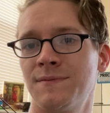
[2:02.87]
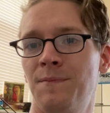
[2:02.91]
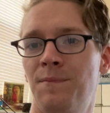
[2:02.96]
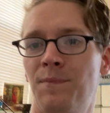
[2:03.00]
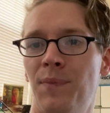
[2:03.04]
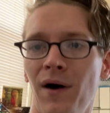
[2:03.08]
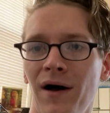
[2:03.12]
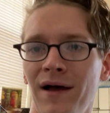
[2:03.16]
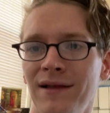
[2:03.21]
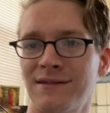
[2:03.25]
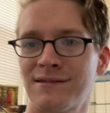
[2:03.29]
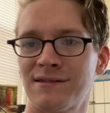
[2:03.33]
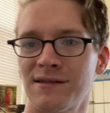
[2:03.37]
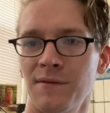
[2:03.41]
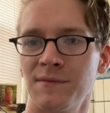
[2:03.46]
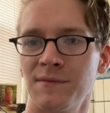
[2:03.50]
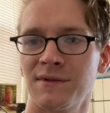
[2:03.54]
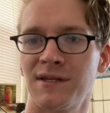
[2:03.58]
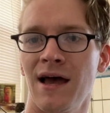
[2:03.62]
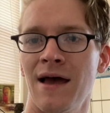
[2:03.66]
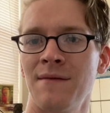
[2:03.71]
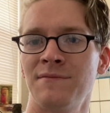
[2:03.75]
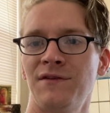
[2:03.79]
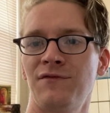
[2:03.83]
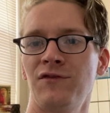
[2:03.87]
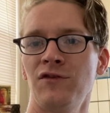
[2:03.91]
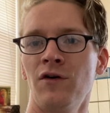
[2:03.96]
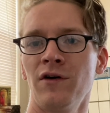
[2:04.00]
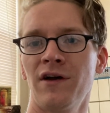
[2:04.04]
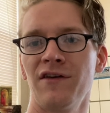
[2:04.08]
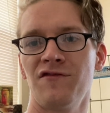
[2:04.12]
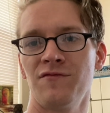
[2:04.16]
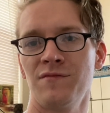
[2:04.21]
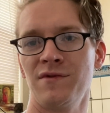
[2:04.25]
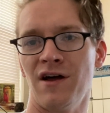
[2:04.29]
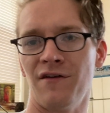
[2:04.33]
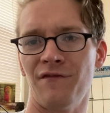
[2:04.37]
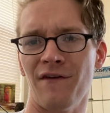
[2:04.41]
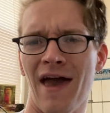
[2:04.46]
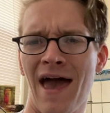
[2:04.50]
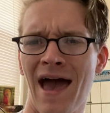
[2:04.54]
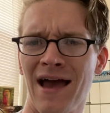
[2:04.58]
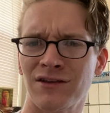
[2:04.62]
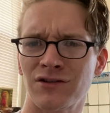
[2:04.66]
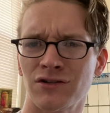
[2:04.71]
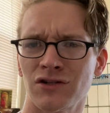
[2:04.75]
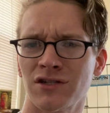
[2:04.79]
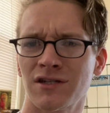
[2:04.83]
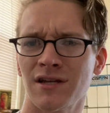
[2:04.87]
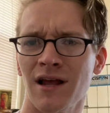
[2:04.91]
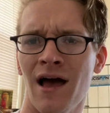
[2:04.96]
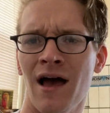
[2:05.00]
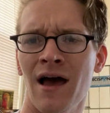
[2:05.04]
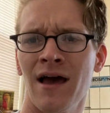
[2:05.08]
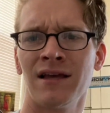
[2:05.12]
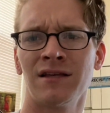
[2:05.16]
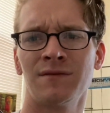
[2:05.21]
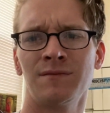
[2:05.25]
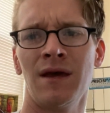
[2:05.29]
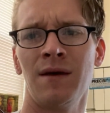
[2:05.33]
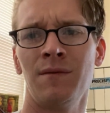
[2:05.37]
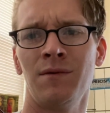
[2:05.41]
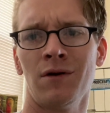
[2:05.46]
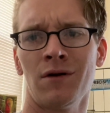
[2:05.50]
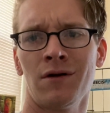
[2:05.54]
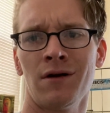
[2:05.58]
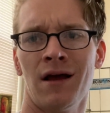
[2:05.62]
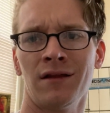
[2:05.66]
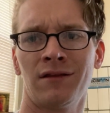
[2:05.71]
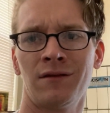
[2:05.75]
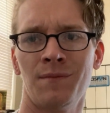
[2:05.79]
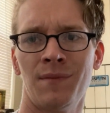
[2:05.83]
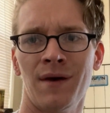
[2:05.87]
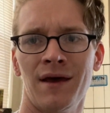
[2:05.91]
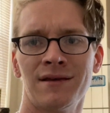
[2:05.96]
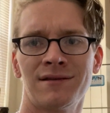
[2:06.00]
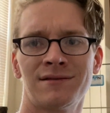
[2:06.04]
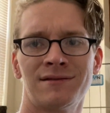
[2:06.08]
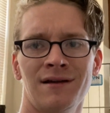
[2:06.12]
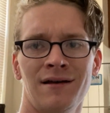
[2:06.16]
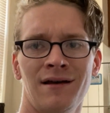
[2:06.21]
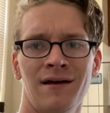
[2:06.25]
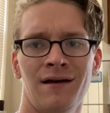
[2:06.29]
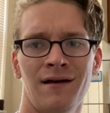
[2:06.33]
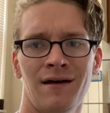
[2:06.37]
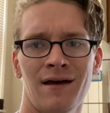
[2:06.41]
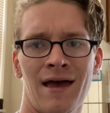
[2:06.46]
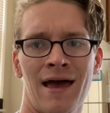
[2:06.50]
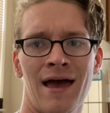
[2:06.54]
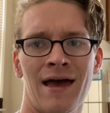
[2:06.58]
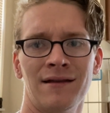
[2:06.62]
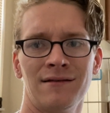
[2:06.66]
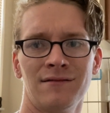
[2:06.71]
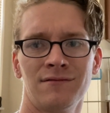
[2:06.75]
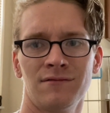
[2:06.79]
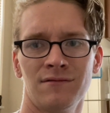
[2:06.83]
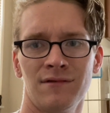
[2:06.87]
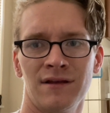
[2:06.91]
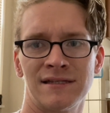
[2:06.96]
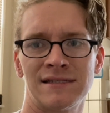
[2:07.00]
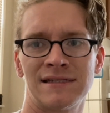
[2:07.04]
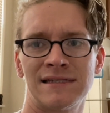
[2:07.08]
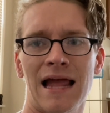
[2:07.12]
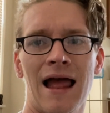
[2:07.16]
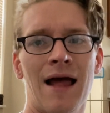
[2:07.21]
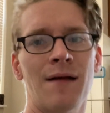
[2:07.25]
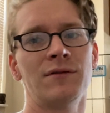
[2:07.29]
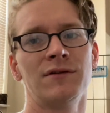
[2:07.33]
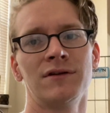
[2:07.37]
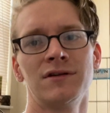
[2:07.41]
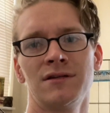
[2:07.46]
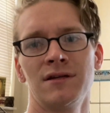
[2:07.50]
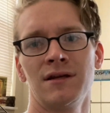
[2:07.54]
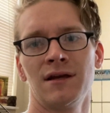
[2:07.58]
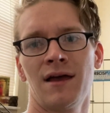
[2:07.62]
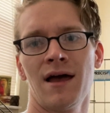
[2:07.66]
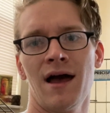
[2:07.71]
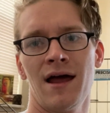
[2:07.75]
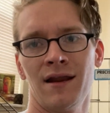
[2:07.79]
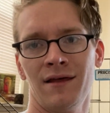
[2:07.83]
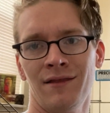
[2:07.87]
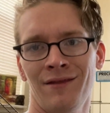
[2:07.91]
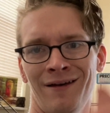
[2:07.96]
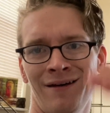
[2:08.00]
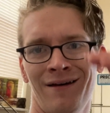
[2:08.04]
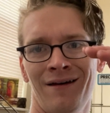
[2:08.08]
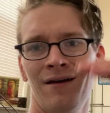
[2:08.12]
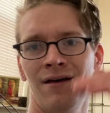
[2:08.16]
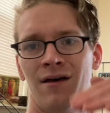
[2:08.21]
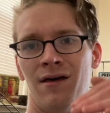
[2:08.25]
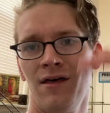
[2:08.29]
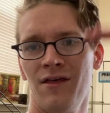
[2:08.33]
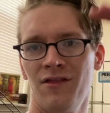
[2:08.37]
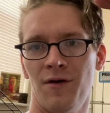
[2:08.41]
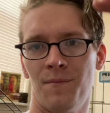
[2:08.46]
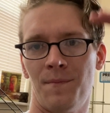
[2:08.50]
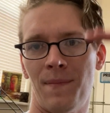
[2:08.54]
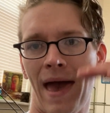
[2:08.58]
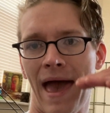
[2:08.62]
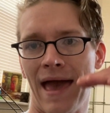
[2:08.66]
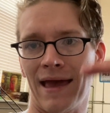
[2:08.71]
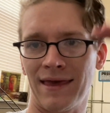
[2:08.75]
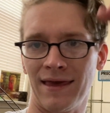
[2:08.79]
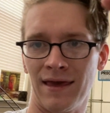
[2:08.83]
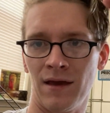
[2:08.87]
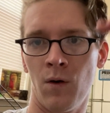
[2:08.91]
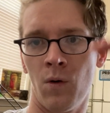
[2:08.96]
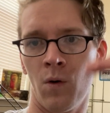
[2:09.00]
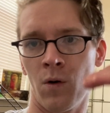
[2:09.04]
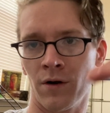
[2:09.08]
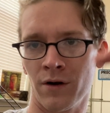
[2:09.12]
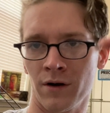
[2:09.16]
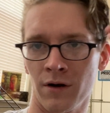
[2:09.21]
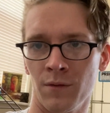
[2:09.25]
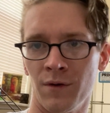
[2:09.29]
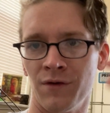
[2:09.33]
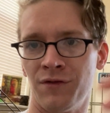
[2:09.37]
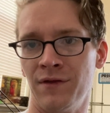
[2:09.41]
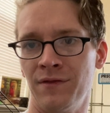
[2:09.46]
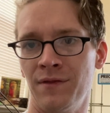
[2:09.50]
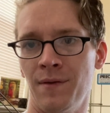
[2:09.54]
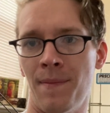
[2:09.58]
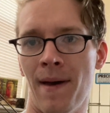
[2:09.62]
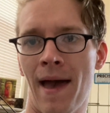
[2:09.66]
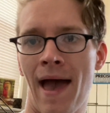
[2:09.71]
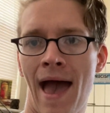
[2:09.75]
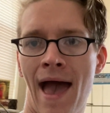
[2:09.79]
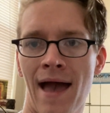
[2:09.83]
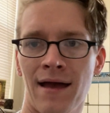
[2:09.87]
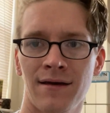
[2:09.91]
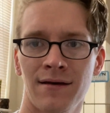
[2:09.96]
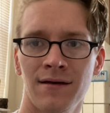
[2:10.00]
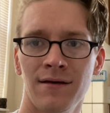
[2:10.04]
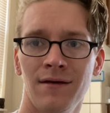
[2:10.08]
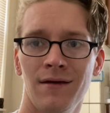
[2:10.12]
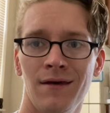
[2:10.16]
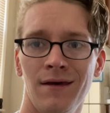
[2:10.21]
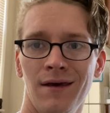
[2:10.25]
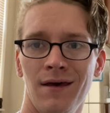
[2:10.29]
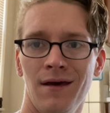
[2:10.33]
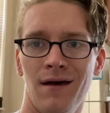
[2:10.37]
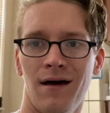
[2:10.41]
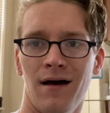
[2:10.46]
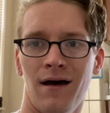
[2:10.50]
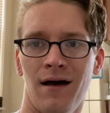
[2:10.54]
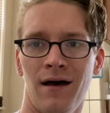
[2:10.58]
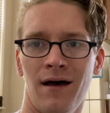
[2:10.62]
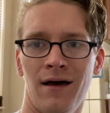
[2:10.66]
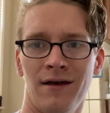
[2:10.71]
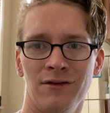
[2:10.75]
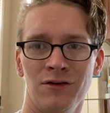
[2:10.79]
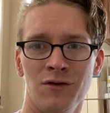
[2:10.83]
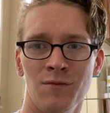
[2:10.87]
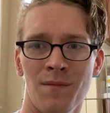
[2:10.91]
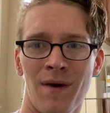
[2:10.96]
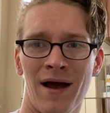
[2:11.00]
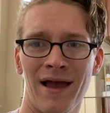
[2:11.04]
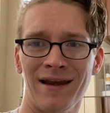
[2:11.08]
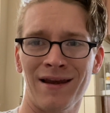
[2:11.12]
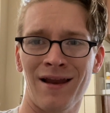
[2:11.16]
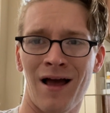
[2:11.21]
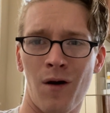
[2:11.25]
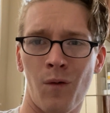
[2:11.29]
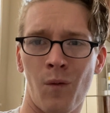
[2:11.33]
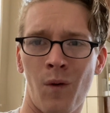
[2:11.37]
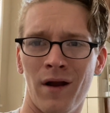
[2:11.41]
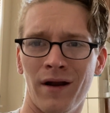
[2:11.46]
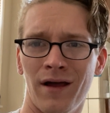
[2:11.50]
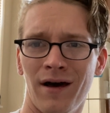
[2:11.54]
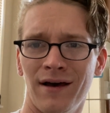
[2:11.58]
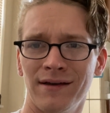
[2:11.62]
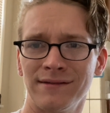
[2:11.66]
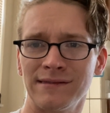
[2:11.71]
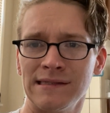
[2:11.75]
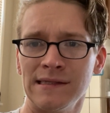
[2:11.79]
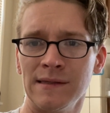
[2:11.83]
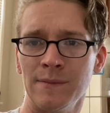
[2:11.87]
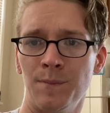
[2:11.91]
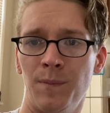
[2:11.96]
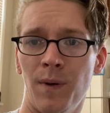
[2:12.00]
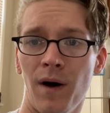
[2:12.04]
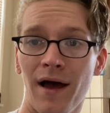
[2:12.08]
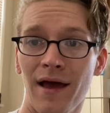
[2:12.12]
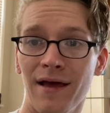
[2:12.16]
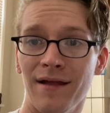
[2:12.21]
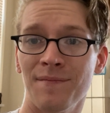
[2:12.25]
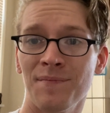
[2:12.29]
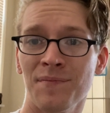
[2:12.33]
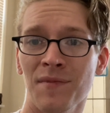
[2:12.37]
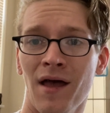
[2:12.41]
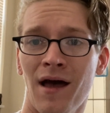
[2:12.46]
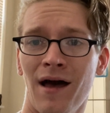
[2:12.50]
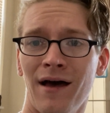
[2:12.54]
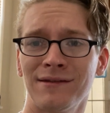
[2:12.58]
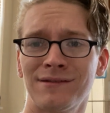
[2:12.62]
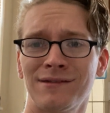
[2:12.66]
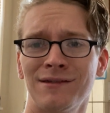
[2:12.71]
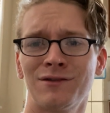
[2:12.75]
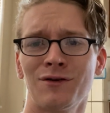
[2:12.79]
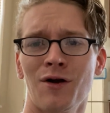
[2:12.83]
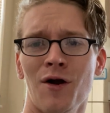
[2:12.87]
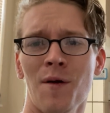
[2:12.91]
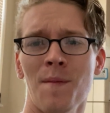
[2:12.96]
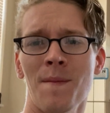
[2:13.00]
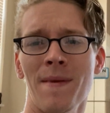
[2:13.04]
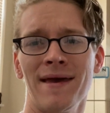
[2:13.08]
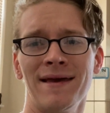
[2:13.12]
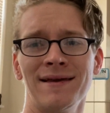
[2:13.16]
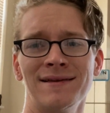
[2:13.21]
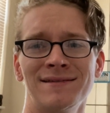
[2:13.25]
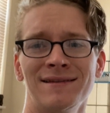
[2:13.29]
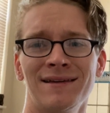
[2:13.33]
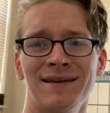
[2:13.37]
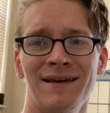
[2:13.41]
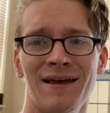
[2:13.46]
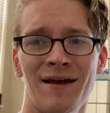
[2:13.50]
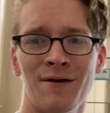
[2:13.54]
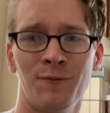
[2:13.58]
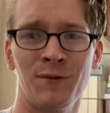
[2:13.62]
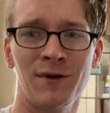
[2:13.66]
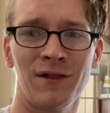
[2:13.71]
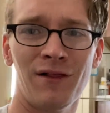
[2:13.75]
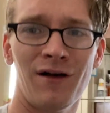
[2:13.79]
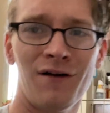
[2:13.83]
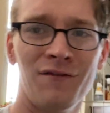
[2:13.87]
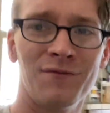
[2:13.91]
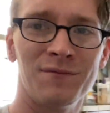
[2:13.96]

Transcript: but sometimes if you don't give them enough exercise, maybe you're not the best uh, at establishing kind of the, the, packing order within the pack. Uh, you might not want a Husky, but Huskies are amazing and we love